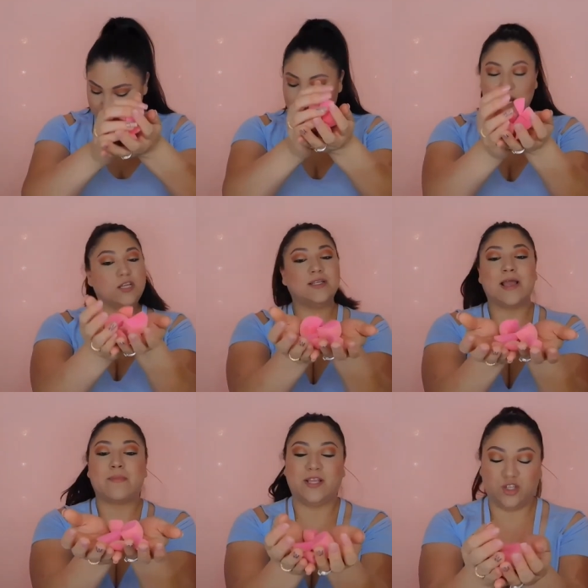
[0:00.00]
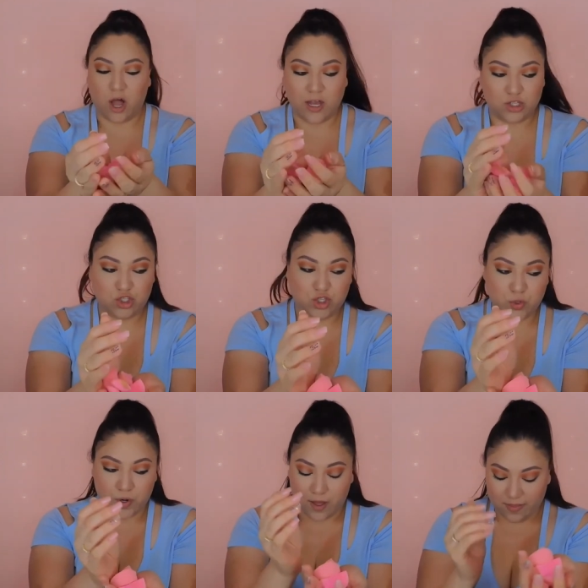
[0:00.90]
It looks like my dogs
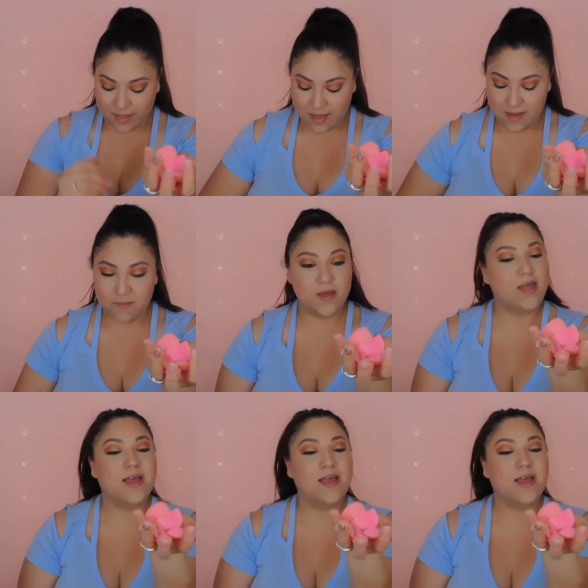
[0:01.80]
chewed on them.